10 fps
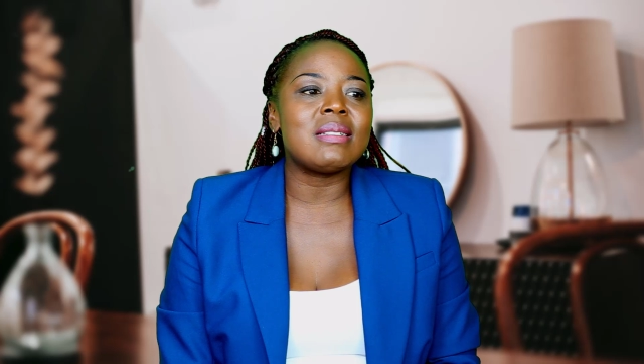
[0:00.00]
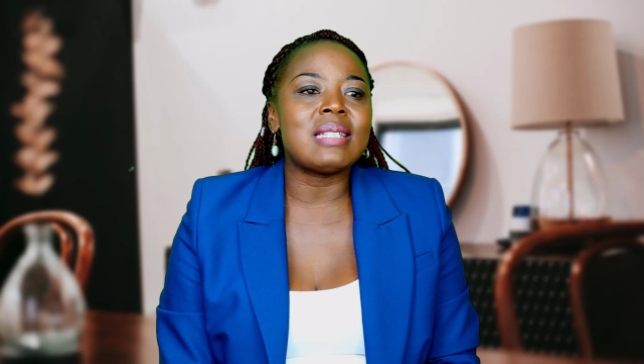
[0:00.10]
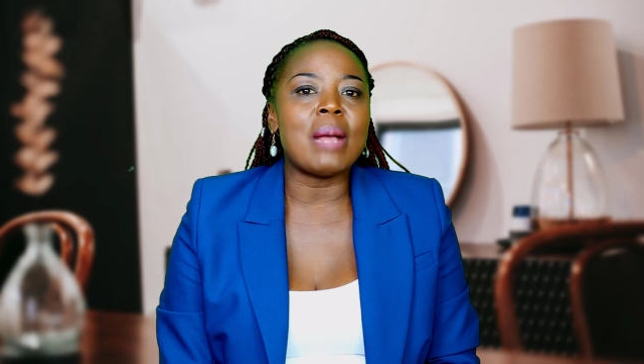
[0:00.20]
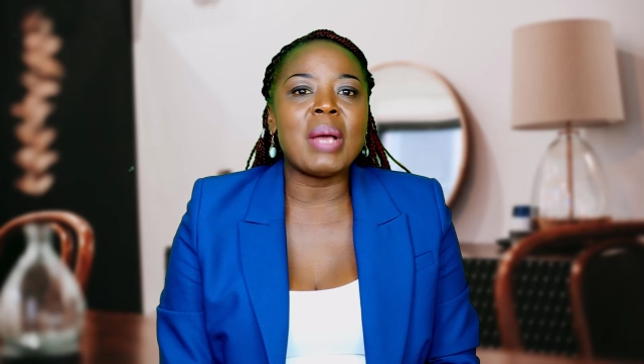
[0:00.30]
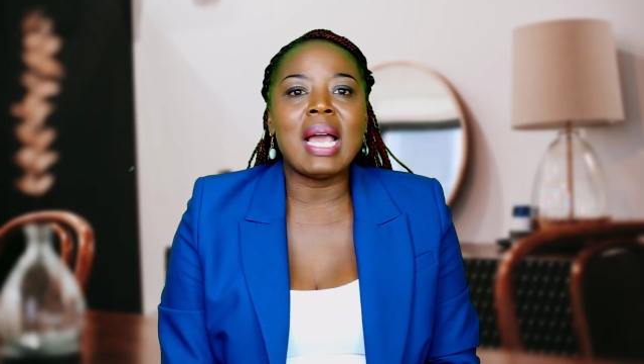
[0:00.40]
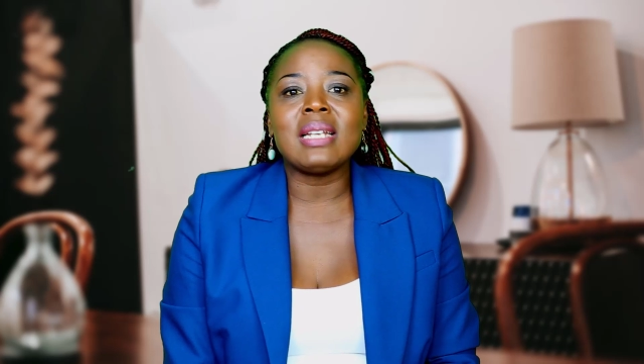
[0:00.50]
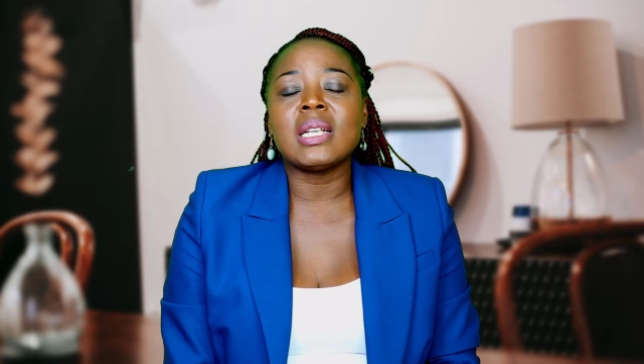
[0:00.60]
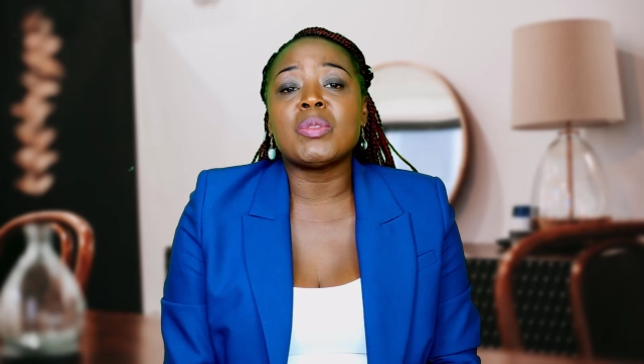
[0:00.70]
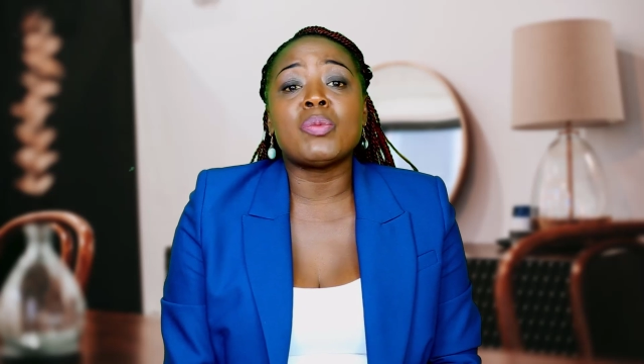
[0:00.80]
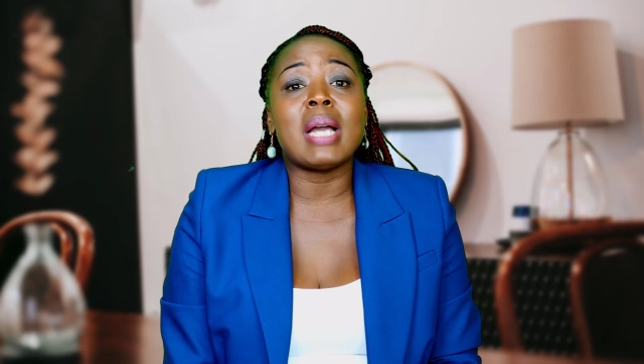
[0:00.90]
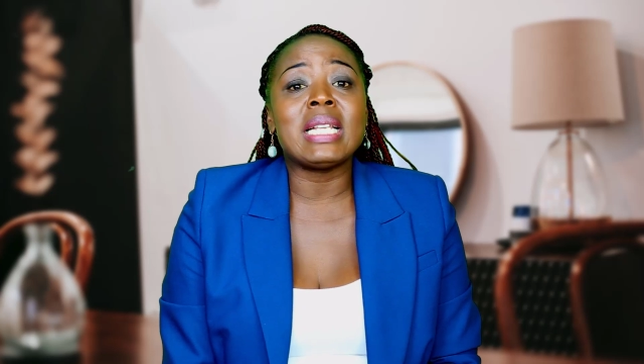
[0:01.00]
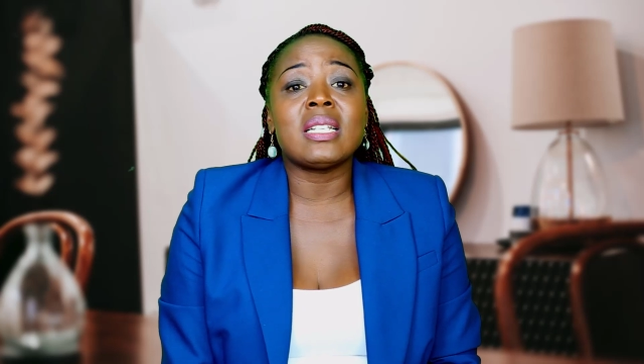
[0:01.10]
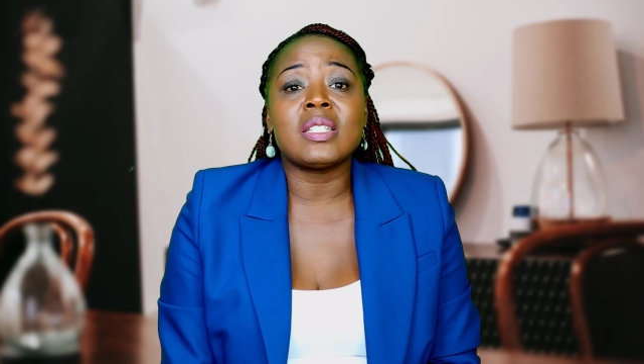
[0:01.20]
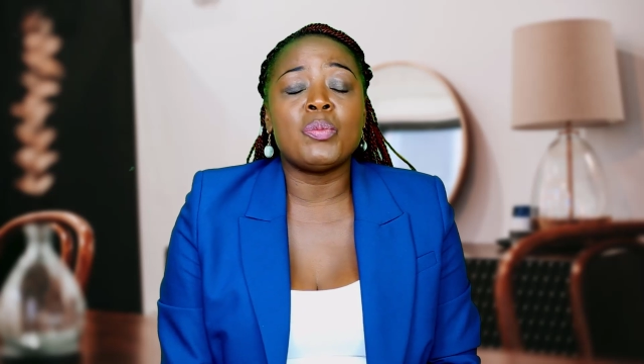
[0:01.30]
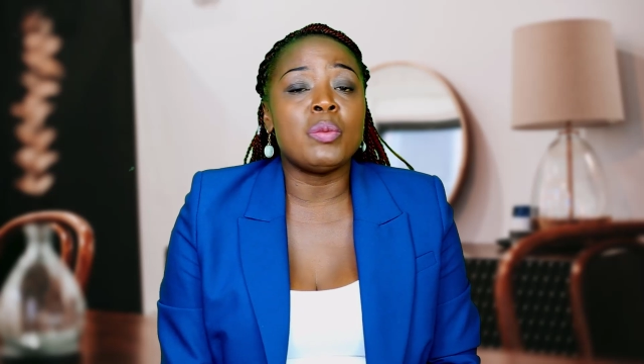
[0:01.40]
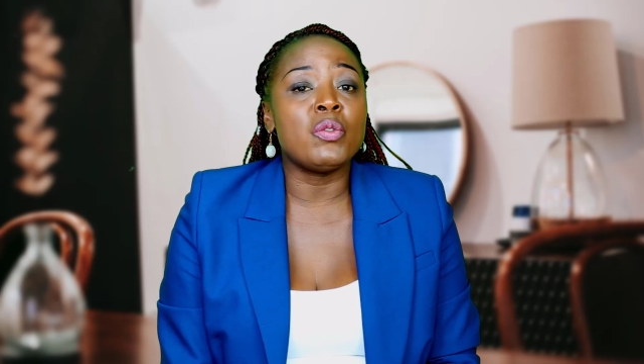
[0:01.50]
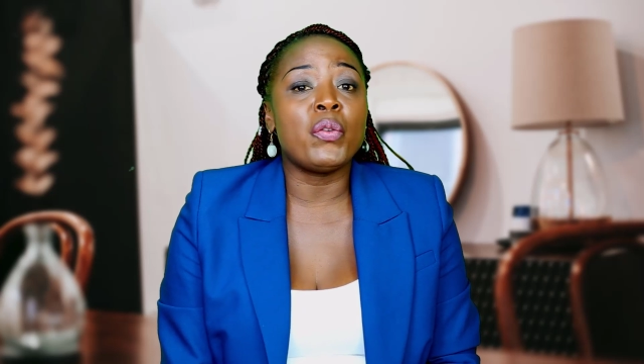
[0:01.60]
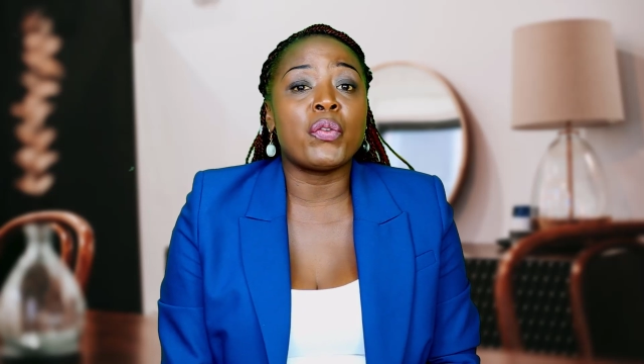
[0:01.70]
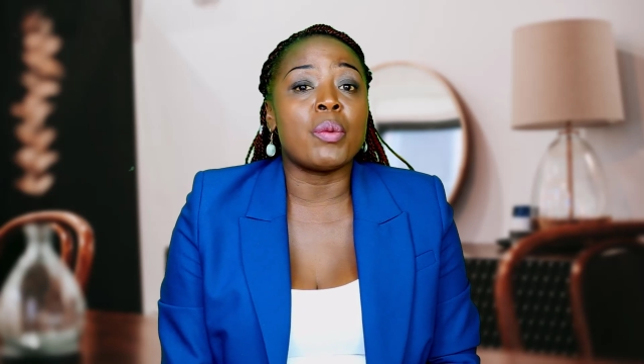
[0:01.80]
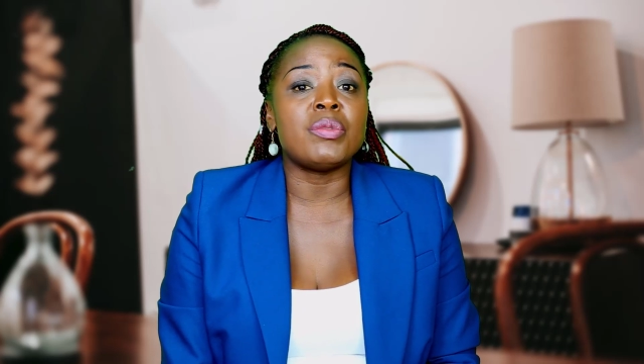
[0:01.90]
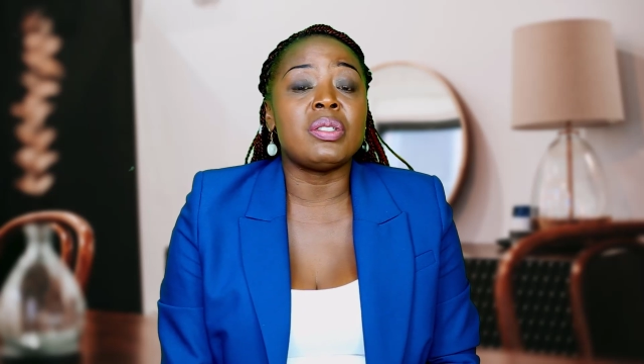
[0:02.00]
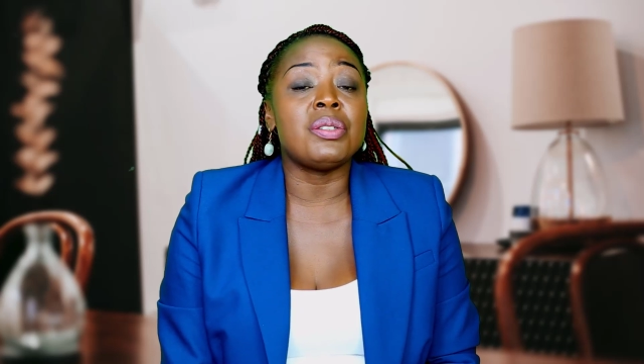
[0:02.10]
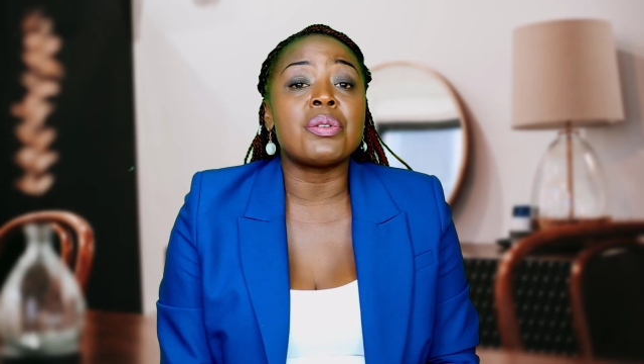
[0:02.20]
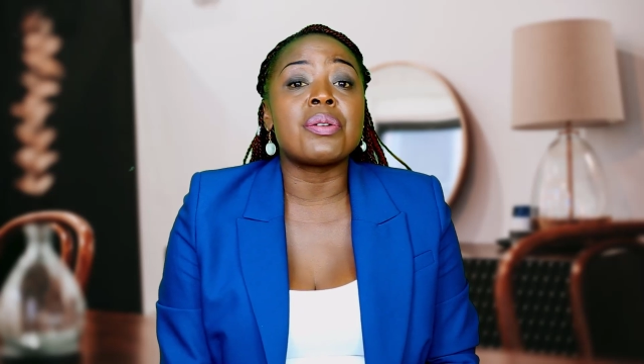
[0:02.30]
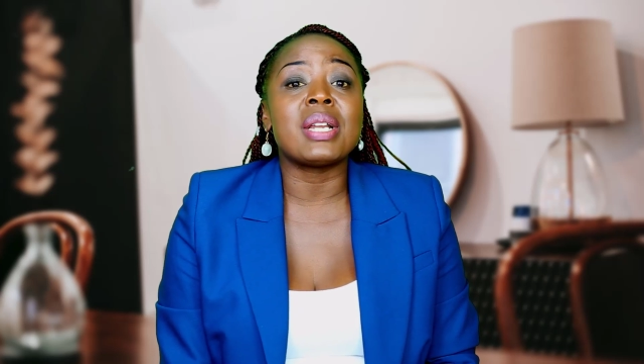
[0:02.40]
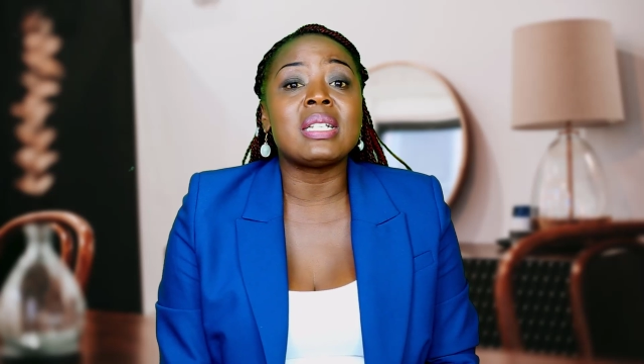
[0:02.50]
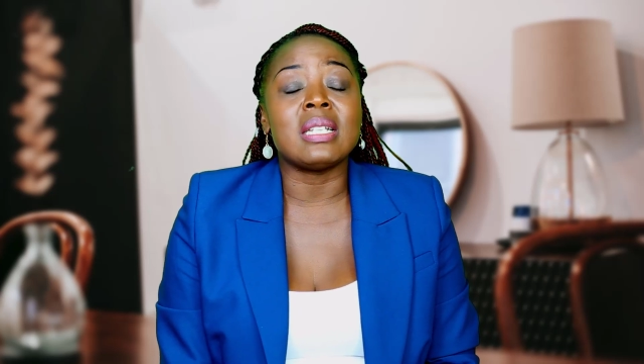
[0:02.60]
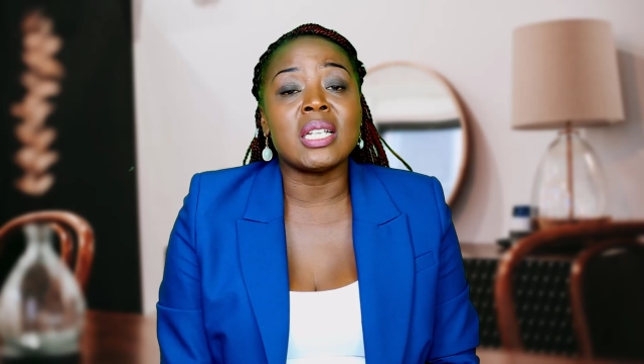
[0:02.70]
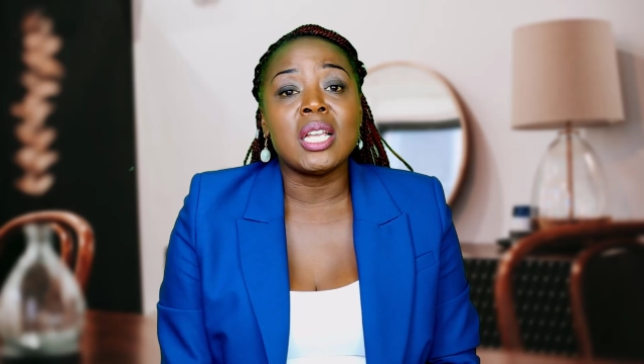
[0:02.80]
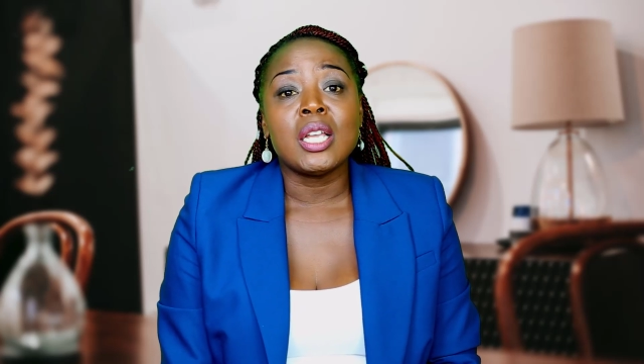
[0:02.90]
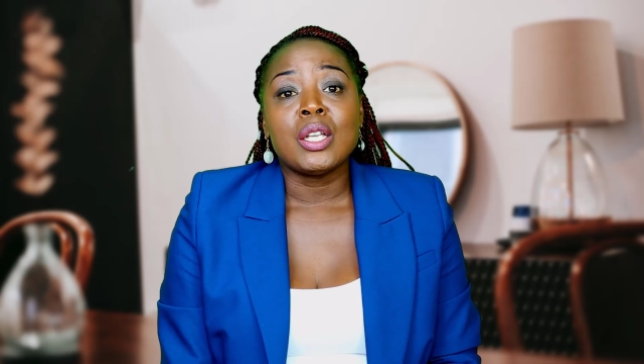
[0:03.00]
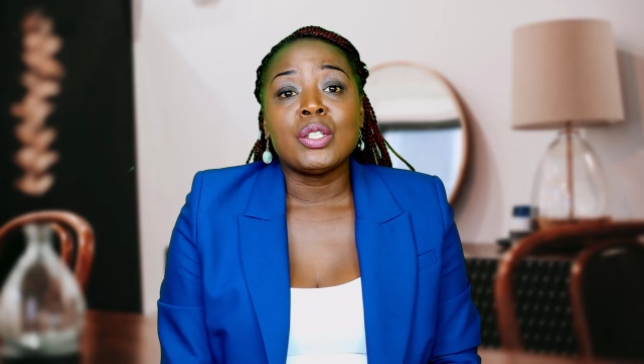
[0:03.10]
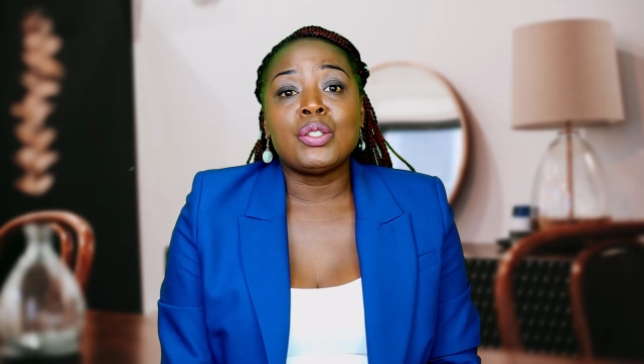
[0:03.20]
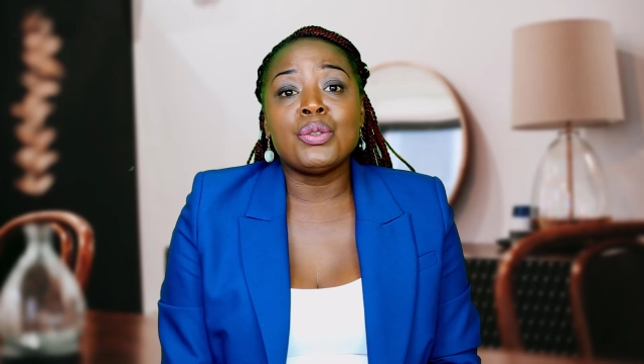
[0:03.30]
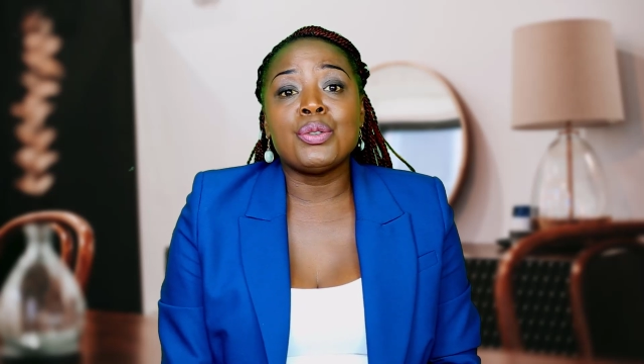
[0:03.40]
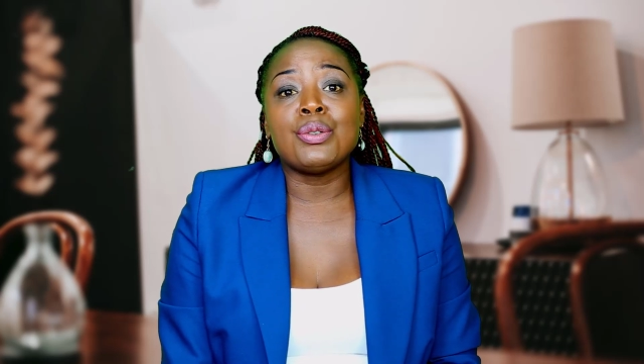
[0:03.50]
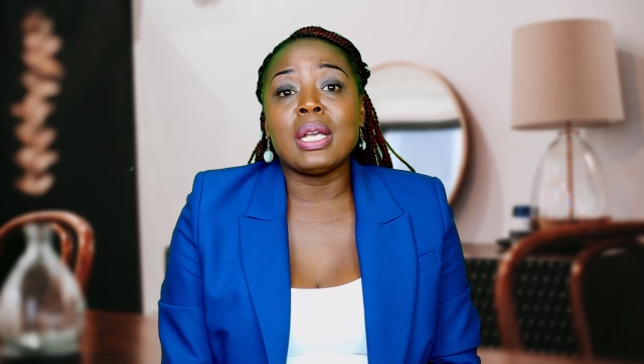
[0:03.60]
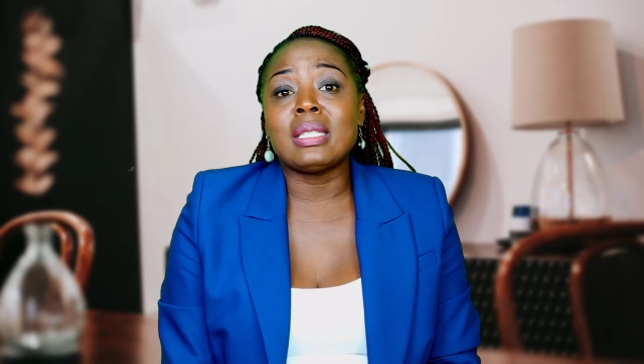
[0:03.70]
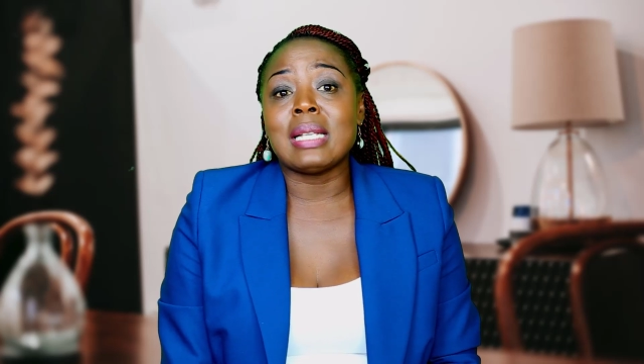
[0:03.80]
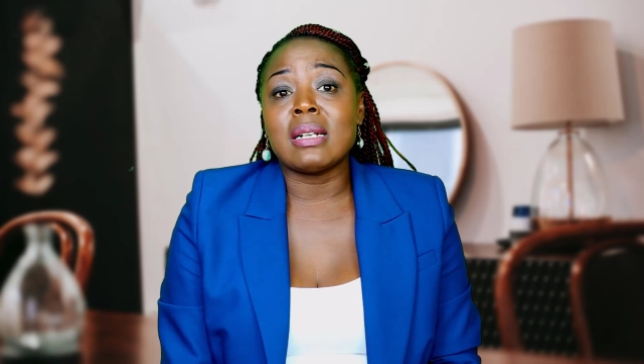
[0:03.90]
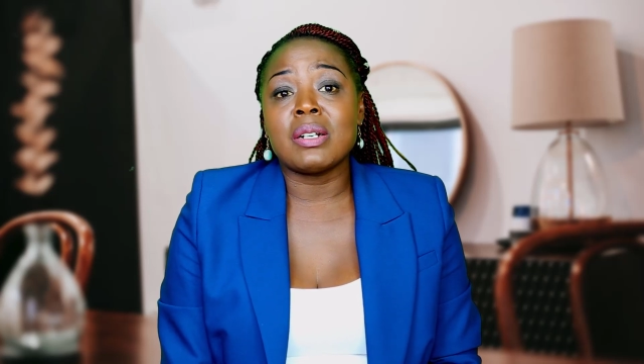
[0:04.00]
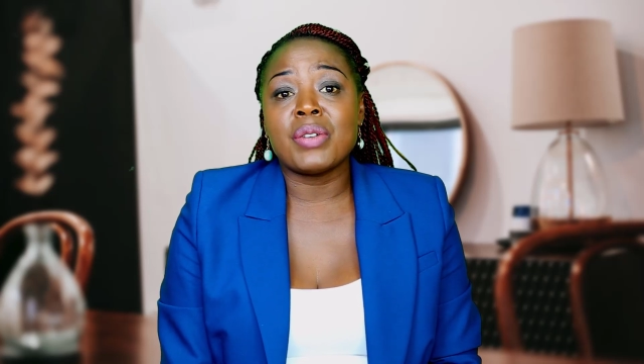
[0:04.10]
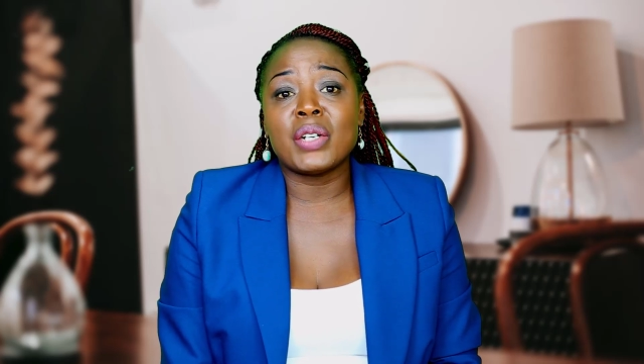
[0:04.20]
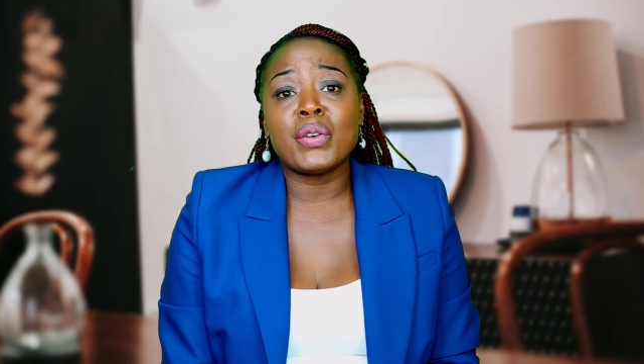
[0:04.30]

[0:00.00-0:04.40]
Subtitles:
some items might just be moved from zero rating to a standard rate.